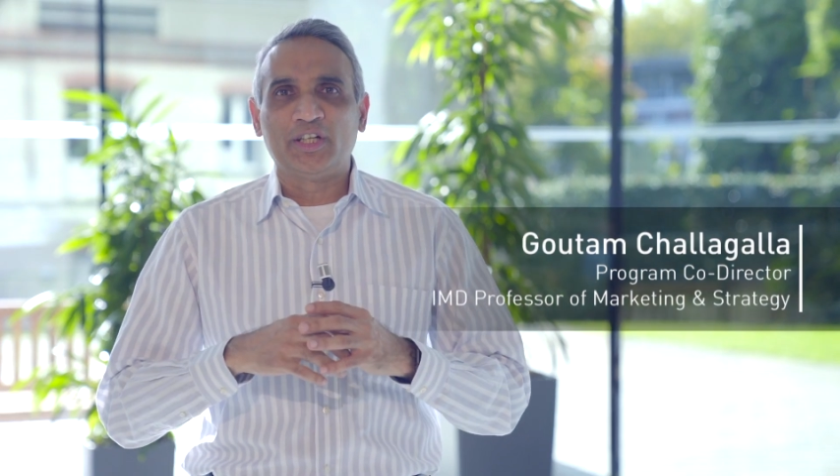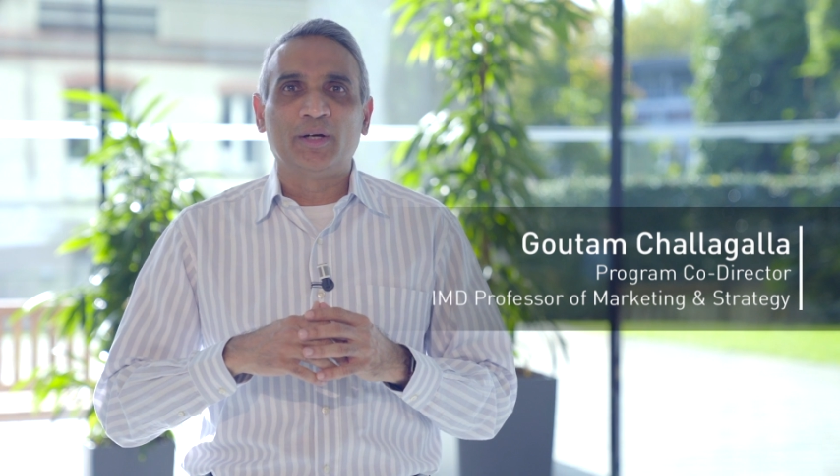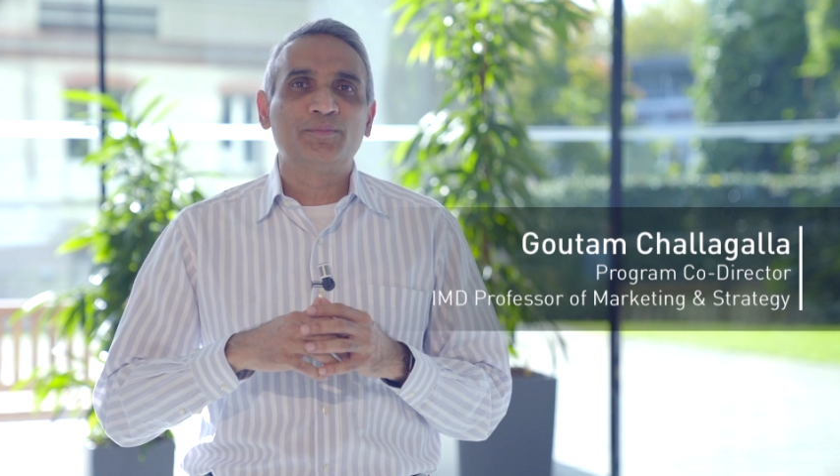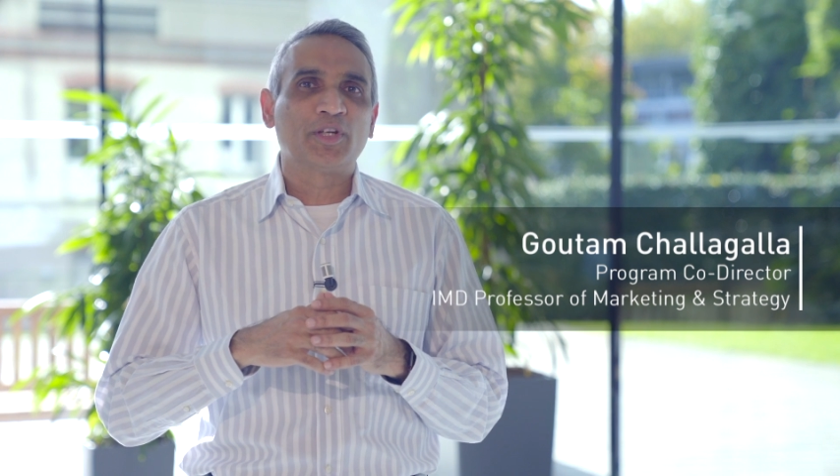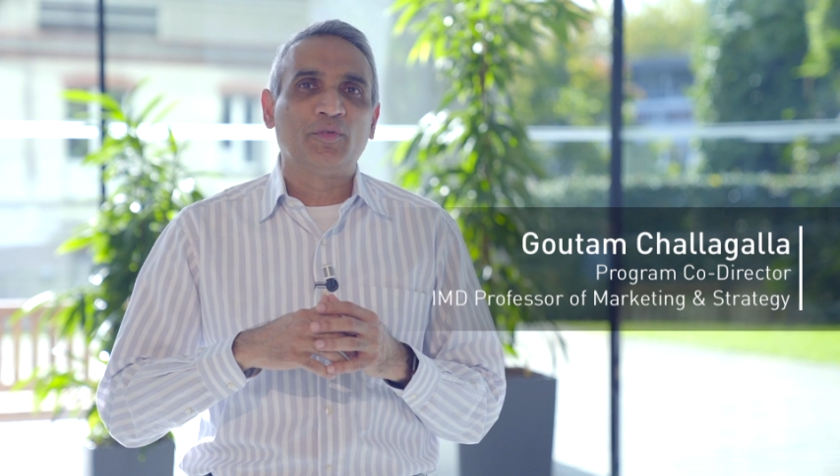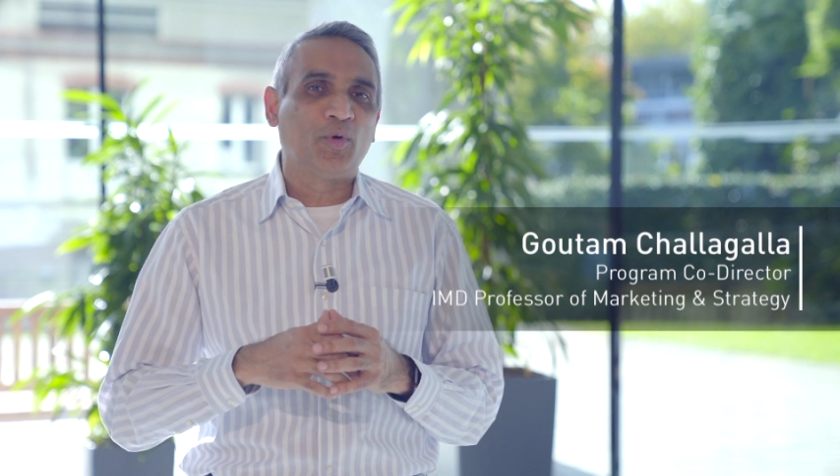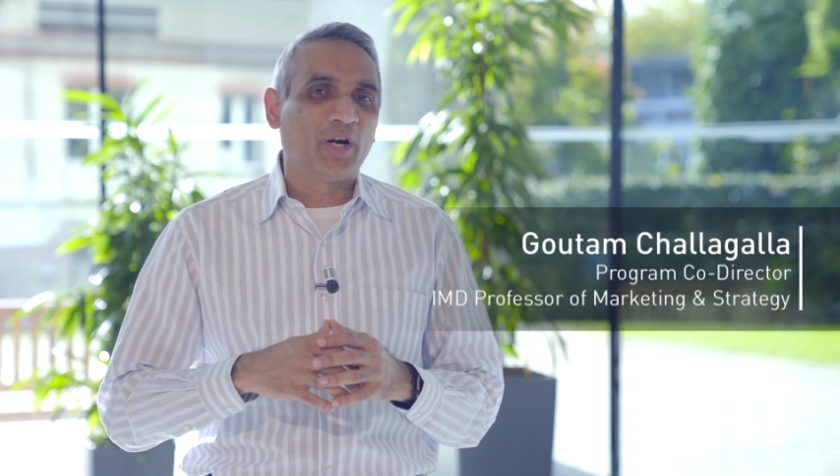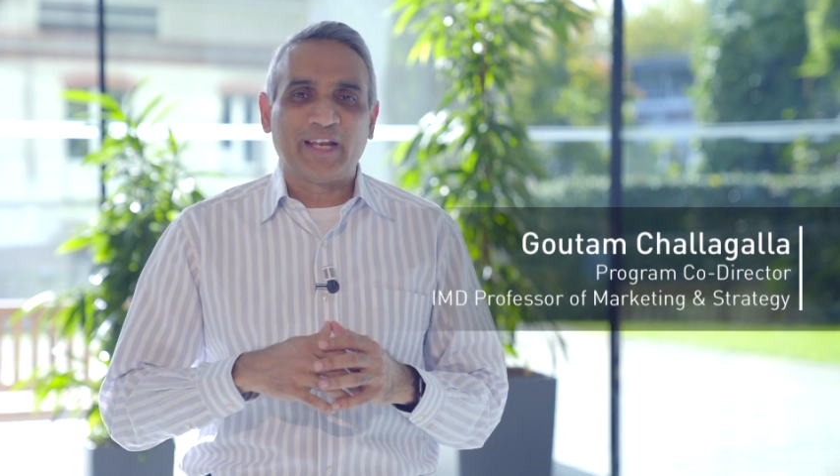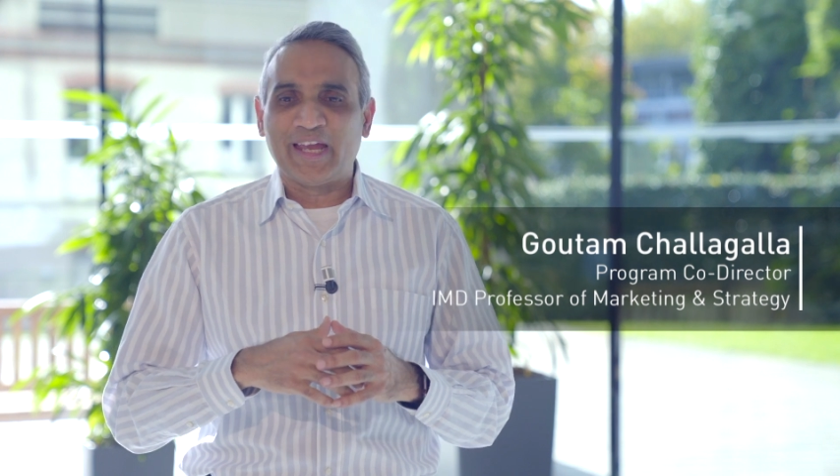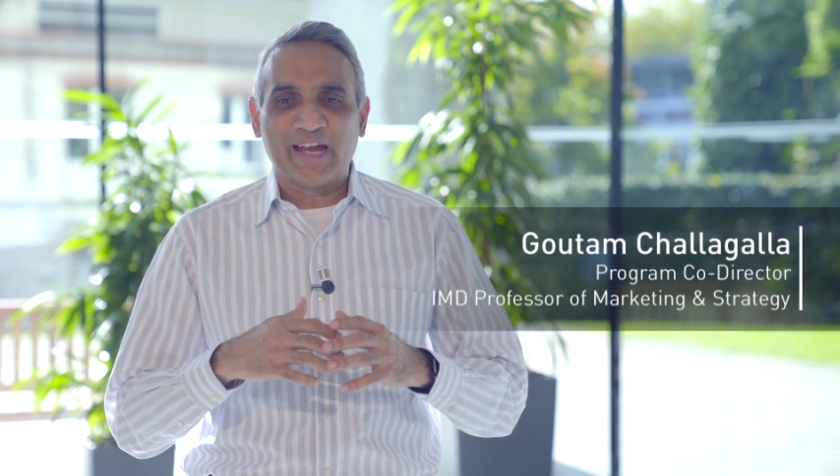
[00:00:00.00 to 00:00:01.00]
terms of
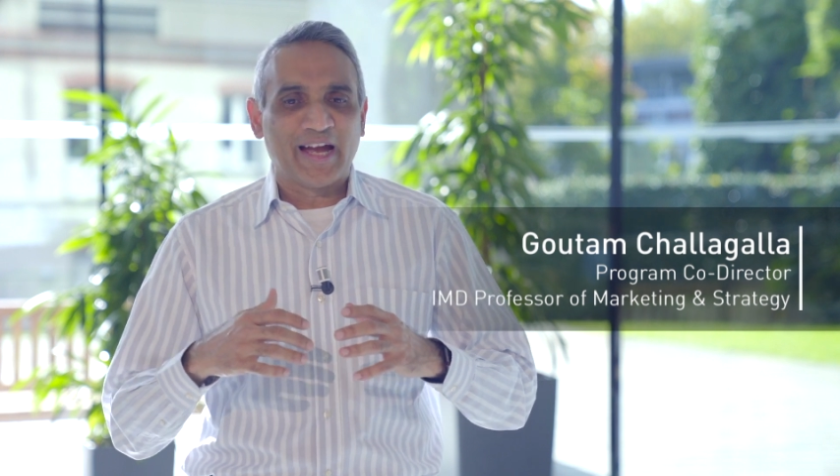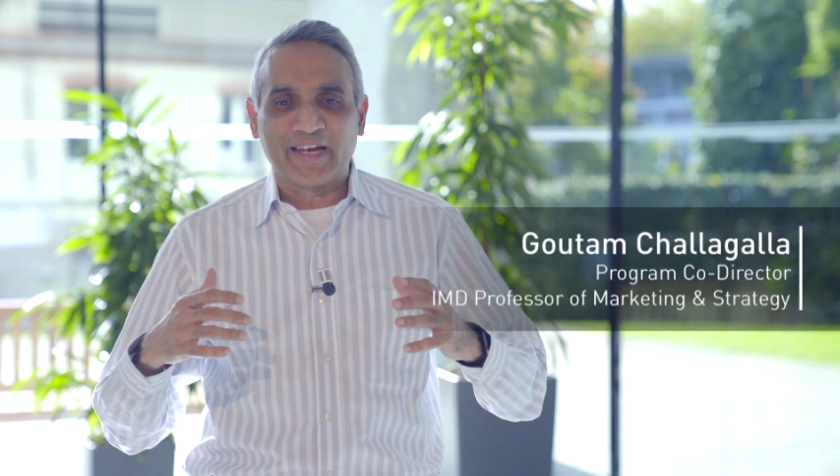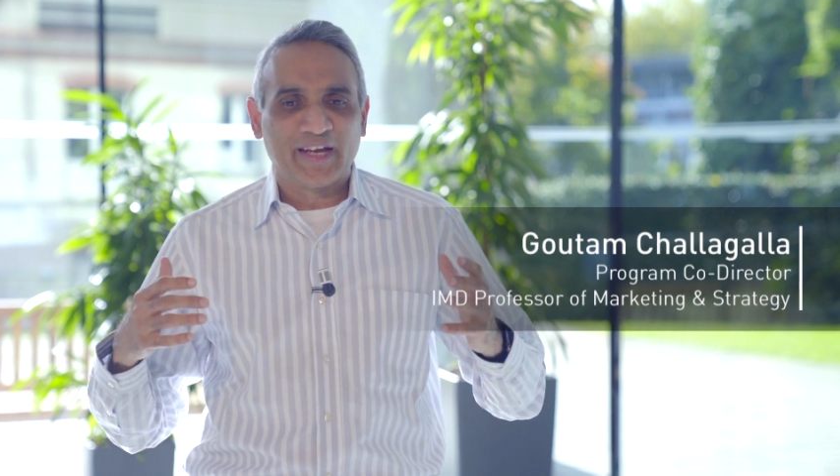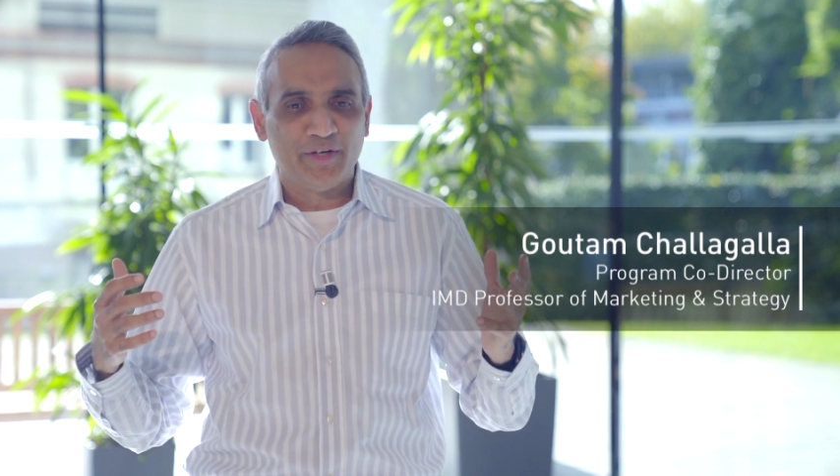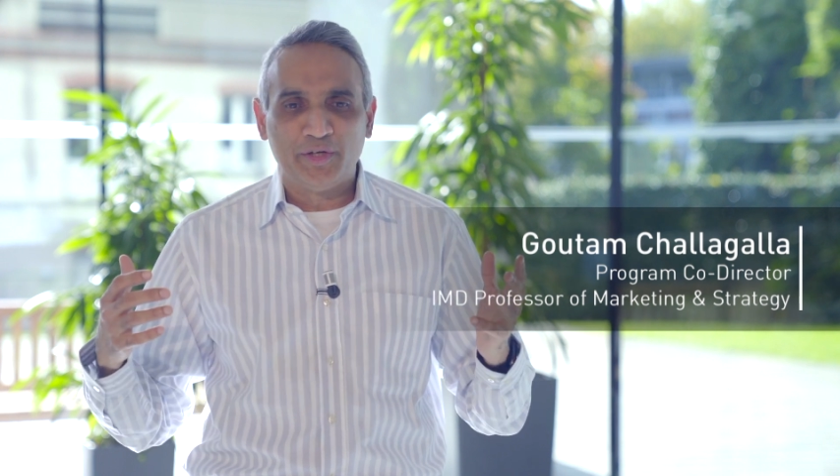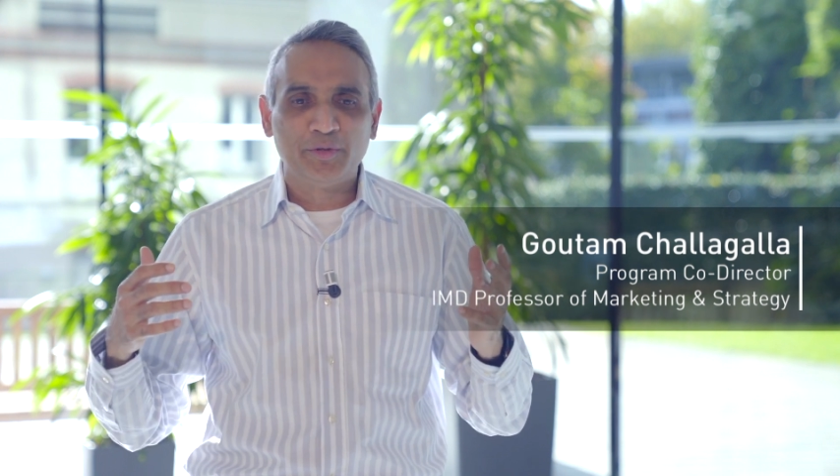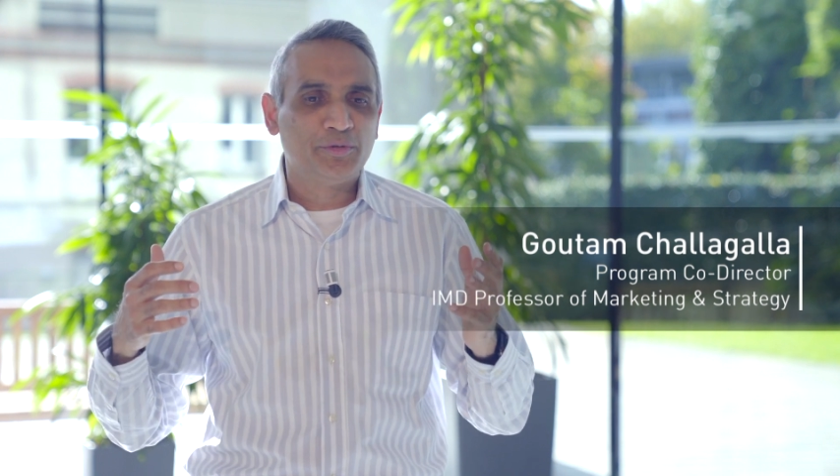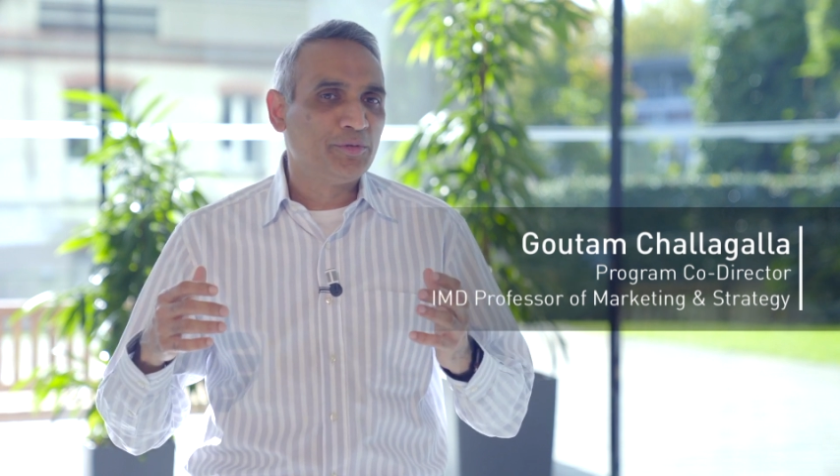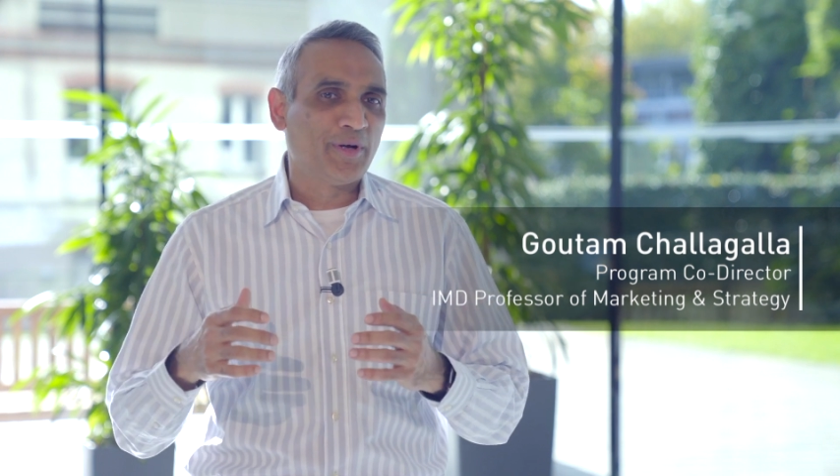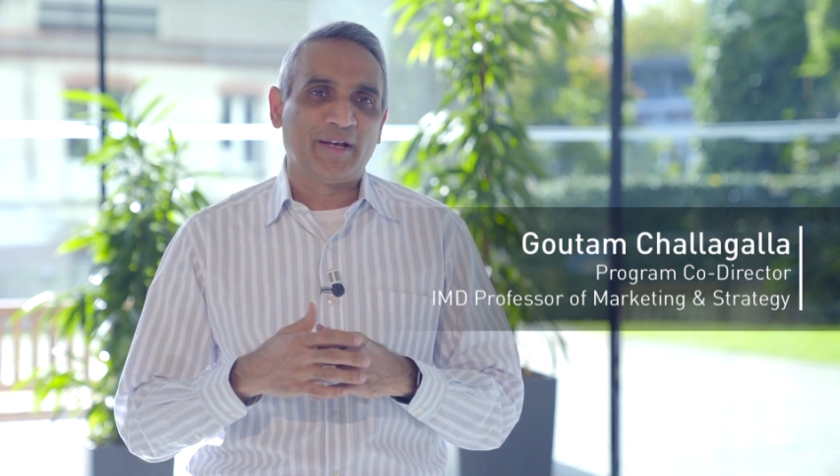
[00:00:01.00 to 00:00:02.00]
what AI can do